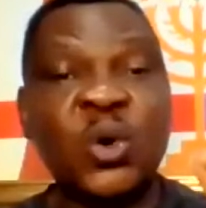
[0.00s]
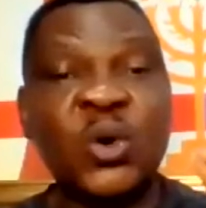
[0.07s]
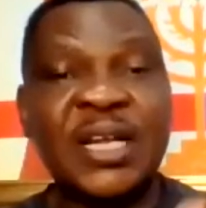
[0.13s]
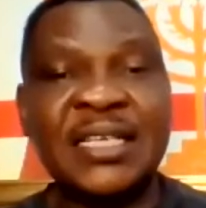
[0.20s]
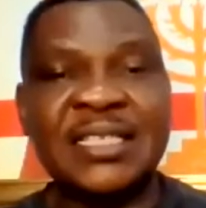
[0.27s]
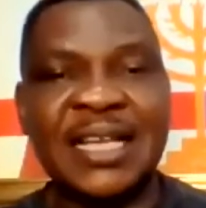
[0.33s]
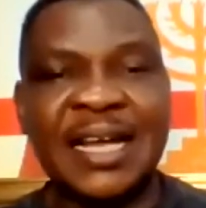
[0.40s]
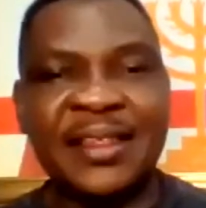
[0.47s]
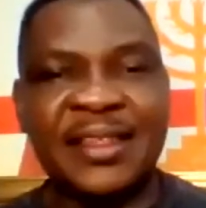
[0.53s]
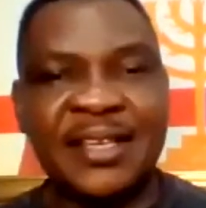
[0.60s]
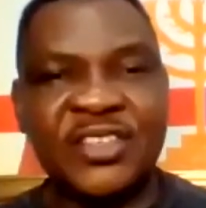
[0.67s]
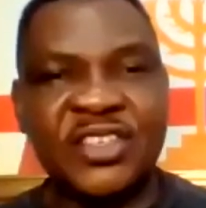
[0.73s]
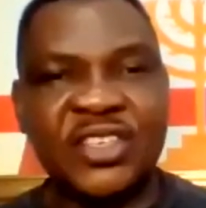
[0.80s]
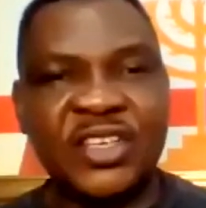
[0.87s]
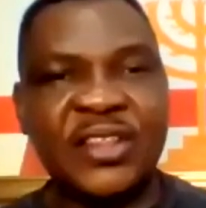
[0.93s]
to understand
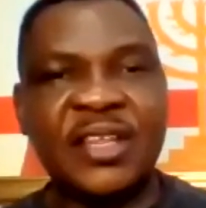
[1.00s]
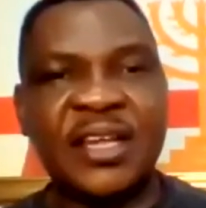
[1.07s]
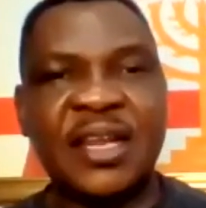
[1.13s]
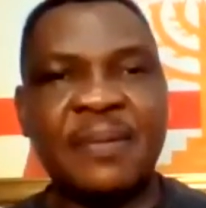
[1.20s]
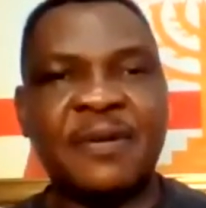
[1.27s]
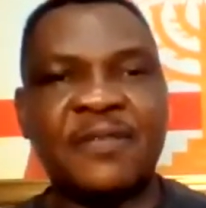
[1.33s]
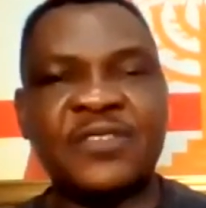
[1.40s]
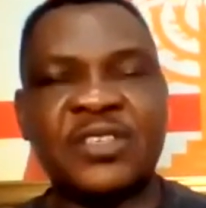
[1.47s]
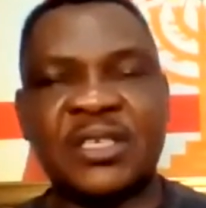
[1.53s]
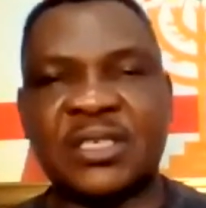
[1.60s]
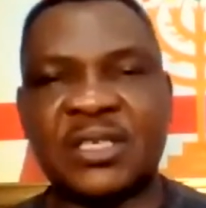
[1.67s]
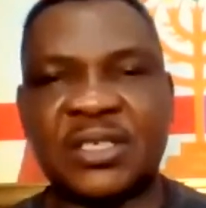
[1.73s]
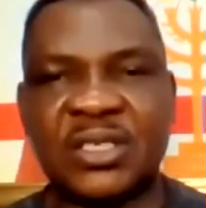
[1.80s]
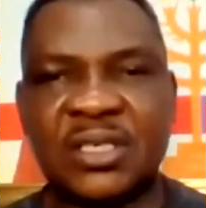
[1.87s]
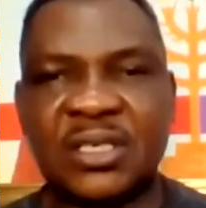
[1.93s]
things in the name of
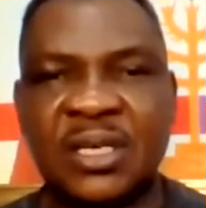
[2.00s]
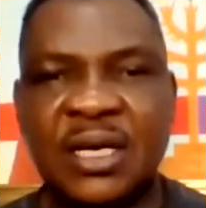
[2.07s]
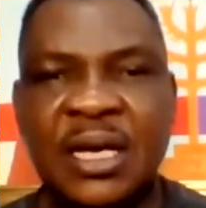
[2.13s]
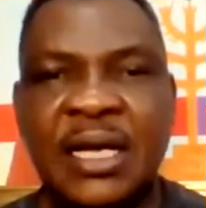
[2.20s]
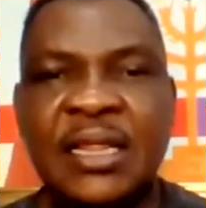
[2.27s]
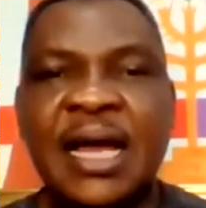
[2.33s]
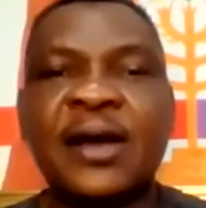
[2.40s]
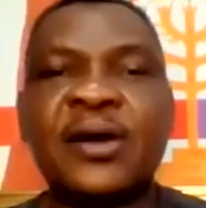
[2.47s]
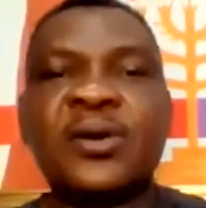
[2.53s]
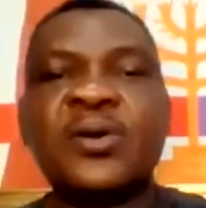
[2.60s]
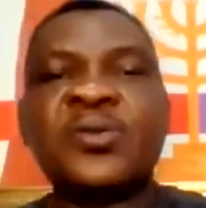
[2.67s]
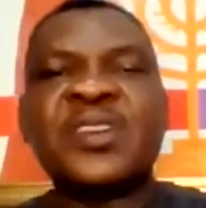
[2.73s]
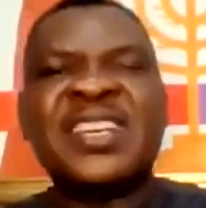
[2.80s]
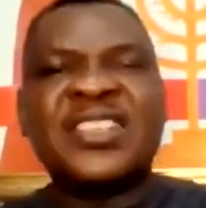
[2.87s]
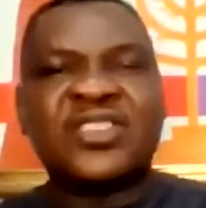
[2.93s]
Jesus. That
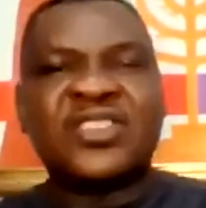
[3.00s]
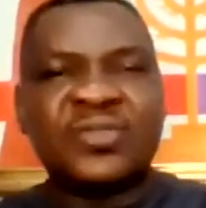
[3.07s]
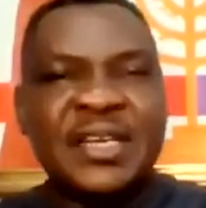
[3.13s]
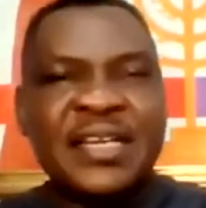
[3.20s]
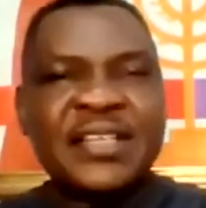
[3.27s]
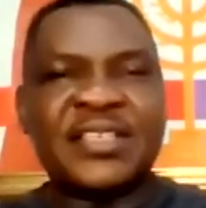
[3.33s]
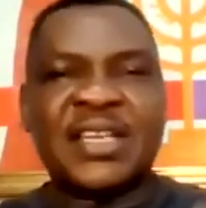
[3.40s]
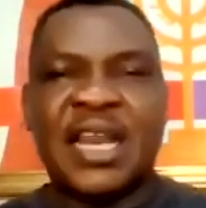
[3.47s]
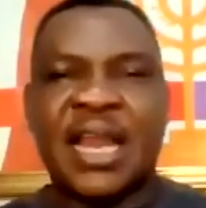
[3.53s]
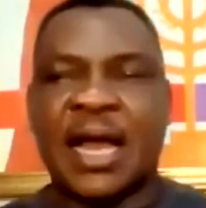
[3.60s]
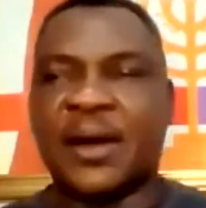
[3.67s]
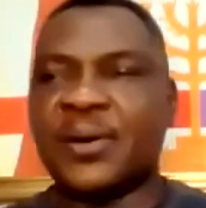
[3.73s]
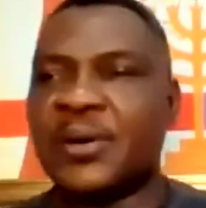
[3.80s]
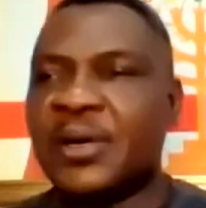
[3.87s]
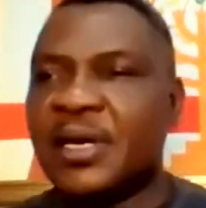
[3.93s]
glory is released
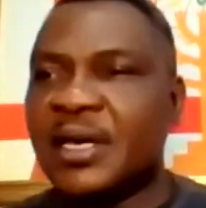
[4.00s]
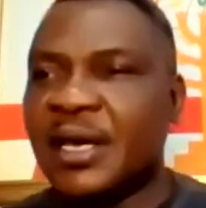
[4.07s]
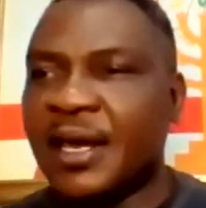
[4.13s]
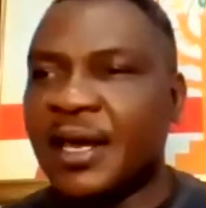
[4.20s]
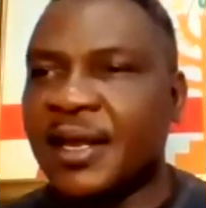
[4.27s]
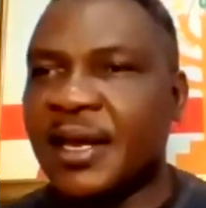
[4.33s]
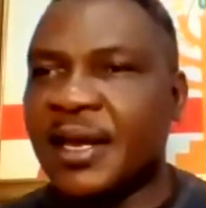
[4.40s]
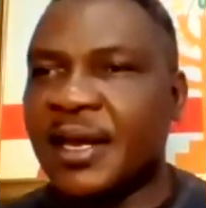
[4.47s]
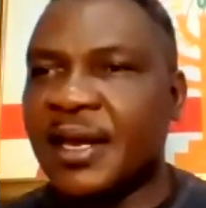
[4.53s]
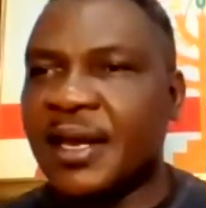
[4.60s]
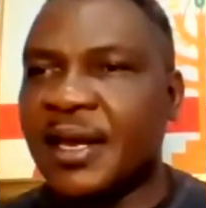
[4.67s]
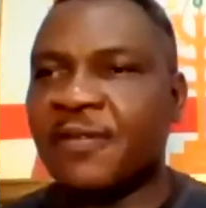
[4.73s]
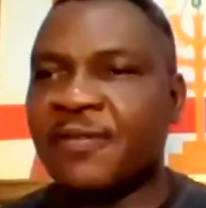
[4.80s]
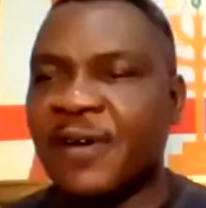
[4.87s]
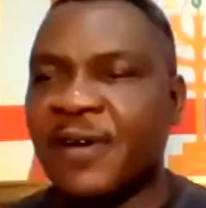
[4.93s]
now in the name
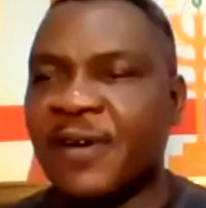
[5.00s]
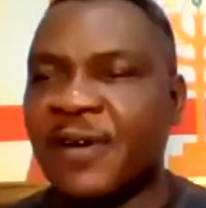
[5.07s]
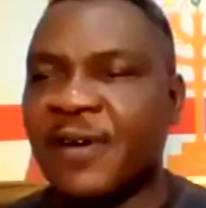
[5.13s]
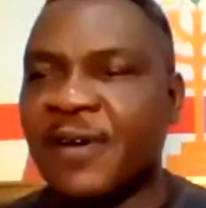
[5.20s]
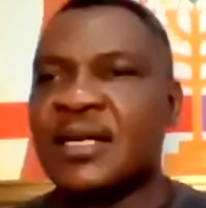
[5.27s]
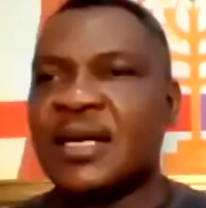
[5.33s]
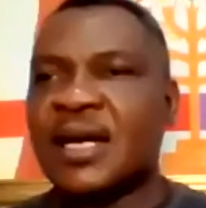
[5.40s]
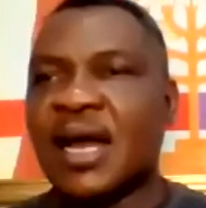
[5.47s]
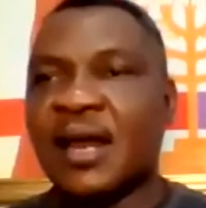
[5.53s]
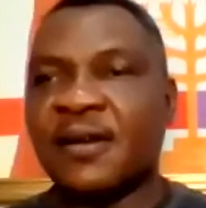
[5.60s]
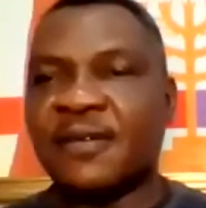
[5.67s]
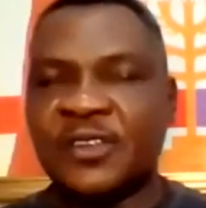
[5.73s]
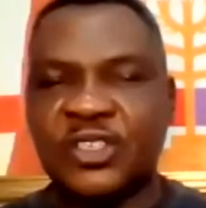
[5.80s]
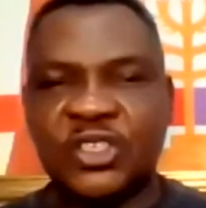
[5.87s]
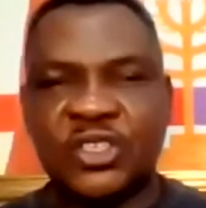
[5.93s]
of the Father
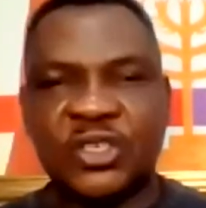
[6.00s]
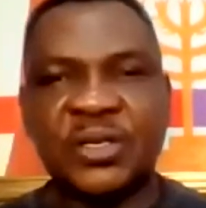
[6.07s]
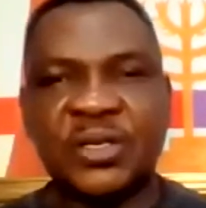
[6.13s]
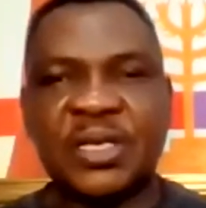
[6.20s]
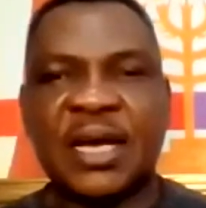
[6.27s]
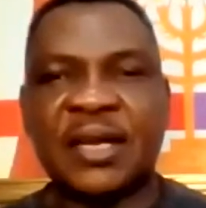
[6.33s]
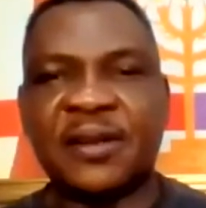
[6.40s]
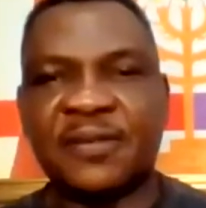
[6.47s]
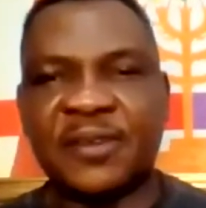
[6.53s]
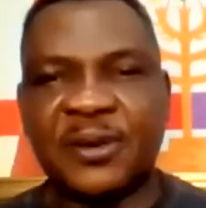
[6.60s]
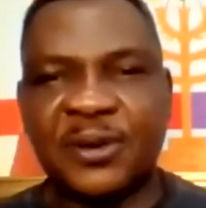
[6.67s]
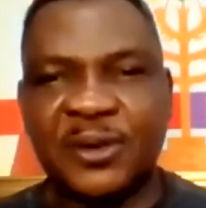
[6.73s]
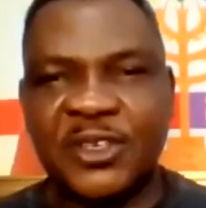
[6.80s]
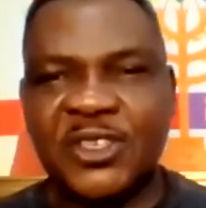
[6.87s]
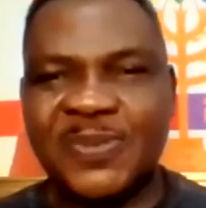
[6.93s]
and of the Son and of
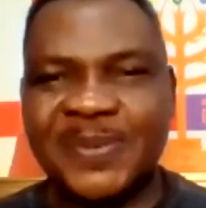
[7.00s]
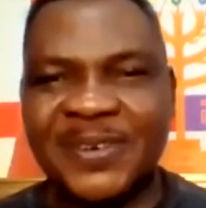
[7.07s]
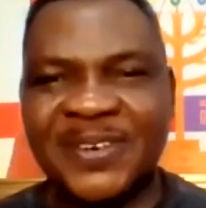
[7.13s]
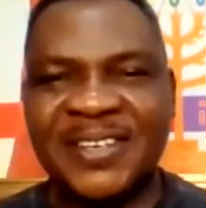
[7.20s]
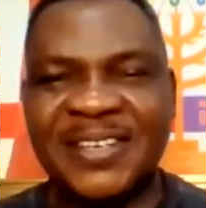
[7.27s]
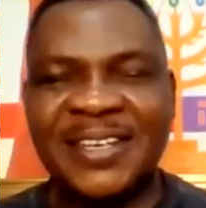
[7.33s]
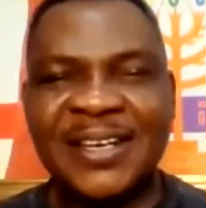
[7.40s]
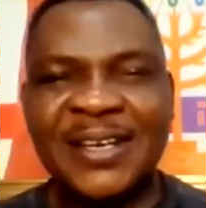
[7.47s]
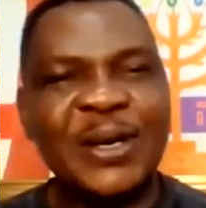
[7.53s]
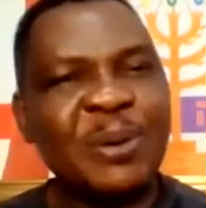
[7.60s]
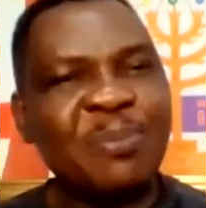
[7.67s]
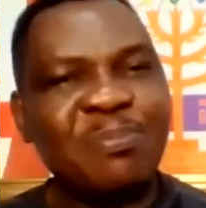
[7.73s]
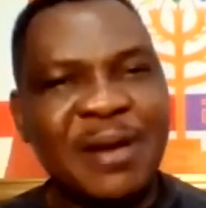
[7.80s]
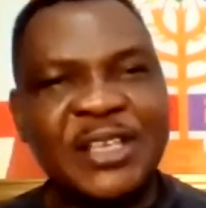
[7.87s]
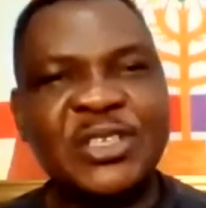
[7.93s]
the Holy Spirit.
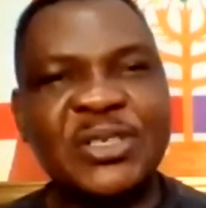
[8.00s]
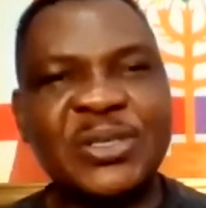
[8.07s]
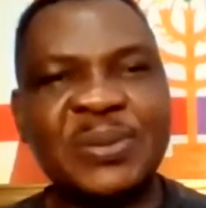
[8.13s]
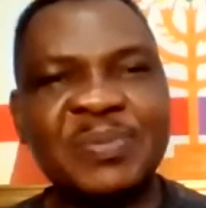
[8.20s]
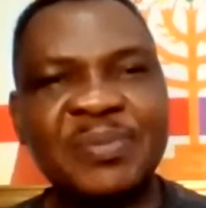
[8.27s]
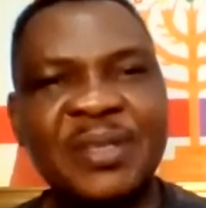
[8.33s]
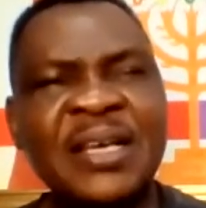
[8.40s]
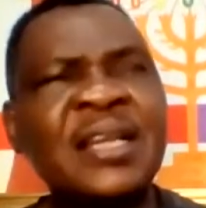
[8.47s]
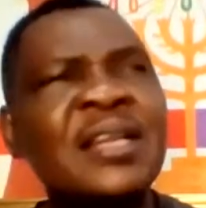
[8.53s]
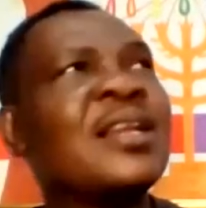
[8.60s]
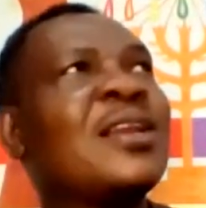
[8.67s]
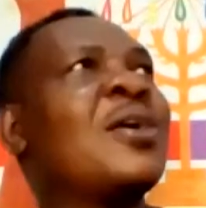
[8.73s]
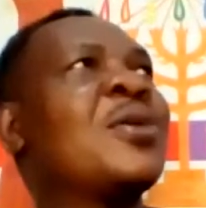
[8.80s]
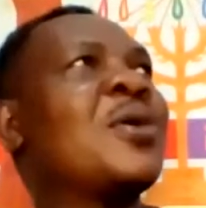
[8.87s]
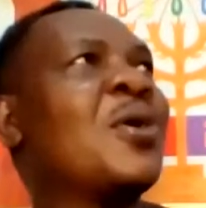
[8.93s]
God bless you.
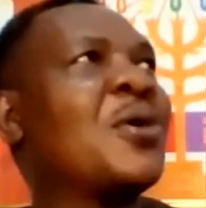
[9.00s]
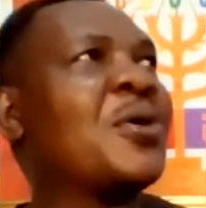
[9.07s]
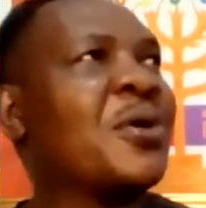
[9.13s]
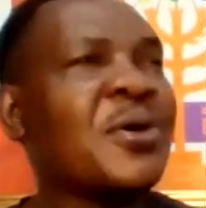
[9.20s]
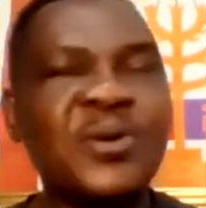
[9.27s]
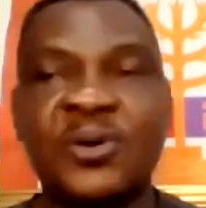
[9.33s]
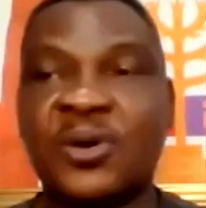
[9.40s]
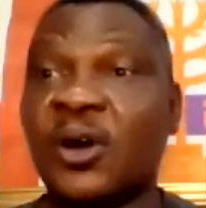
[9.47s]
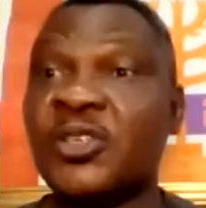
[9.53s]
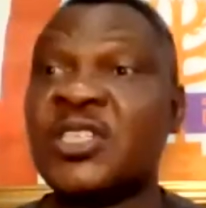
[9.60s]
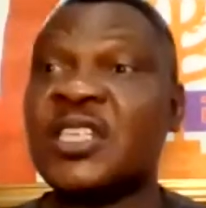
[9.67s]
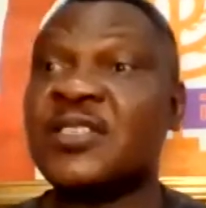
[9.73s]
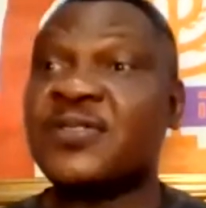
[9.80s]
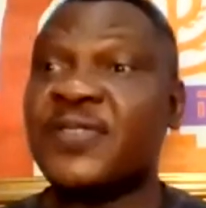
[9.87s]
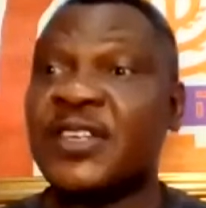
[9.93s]
The Lord honor you,
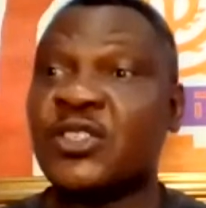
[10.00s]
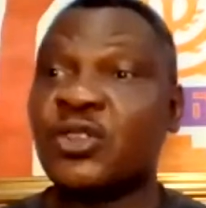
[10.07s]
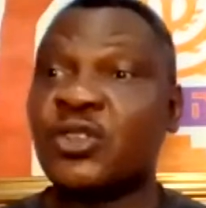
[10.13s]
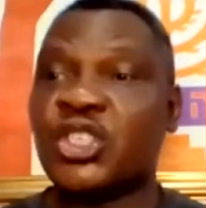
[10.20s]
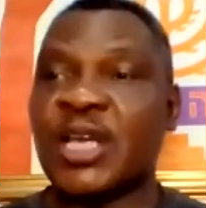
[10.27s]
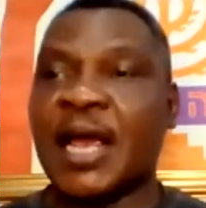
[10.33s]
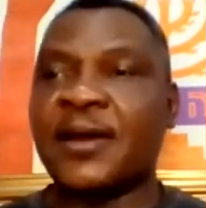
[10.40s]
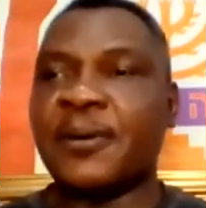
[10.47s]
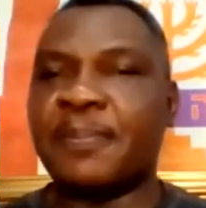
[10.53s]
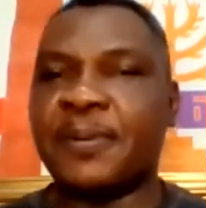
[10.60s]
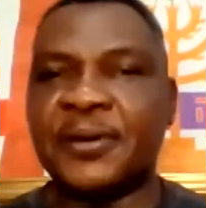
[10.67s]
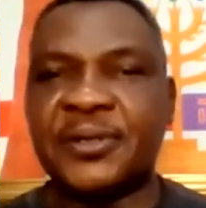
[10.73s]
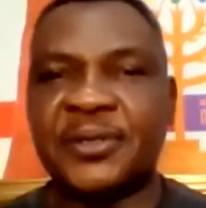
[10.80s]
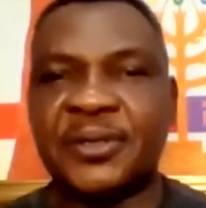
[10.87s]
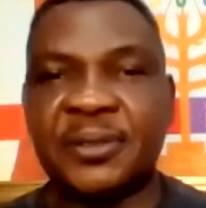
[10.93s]
cause his face to shine
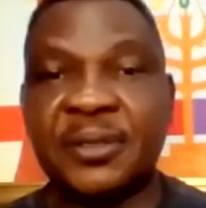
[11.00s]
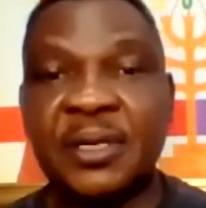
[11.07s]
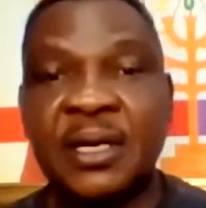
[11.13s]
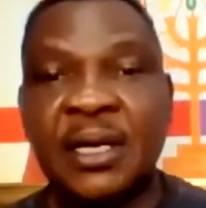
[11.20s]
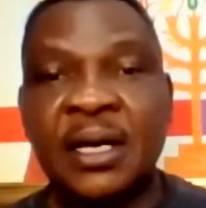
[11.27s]
upon you